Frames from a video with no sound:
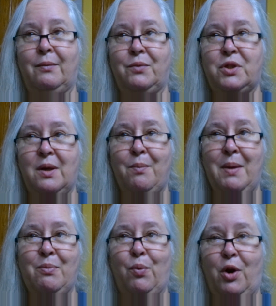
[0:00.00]
Some
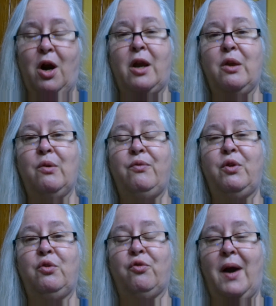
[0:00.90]
people would argue if
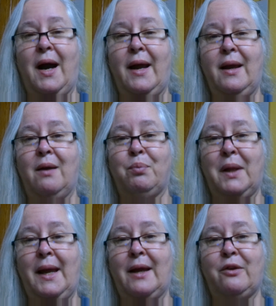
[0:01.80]
you dry a
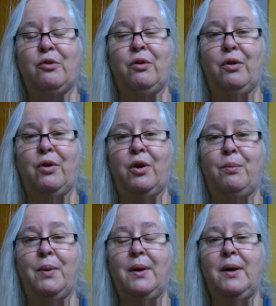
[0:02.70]
plant or an
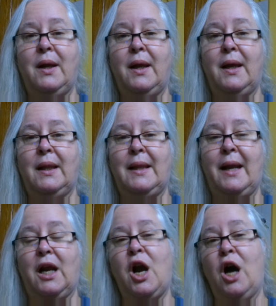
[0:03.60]
herb
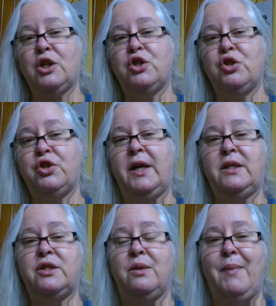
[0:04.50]
that it
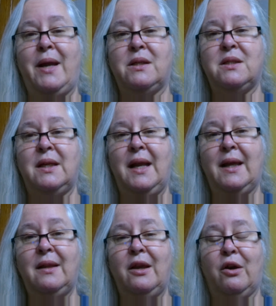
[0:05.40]
concentrates the medicine
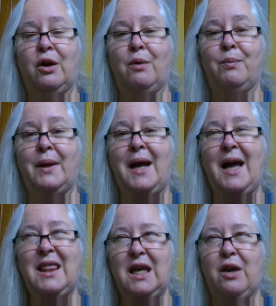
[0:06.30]
in the herb, but
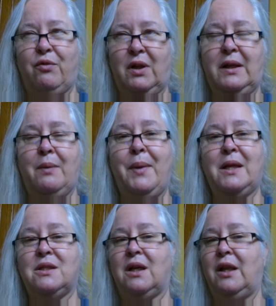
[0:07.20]
I think it really
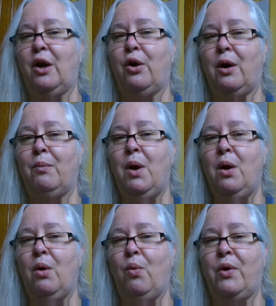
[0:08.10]
depends on the herb
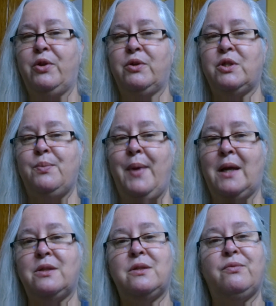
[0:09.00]
whether it's
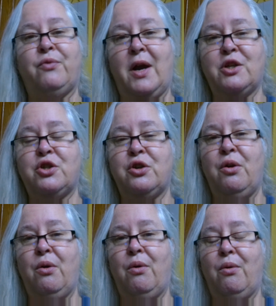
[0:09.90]
best fresh
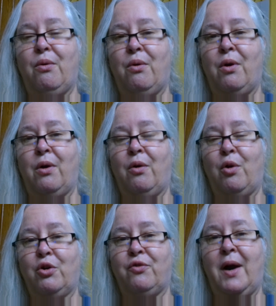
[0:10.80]

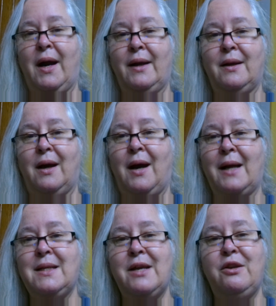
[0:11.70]
or dried.
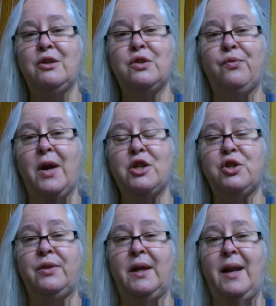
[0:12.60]
I tend to use fresh
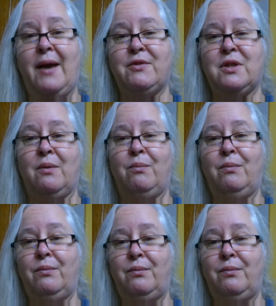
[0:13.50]
and then have some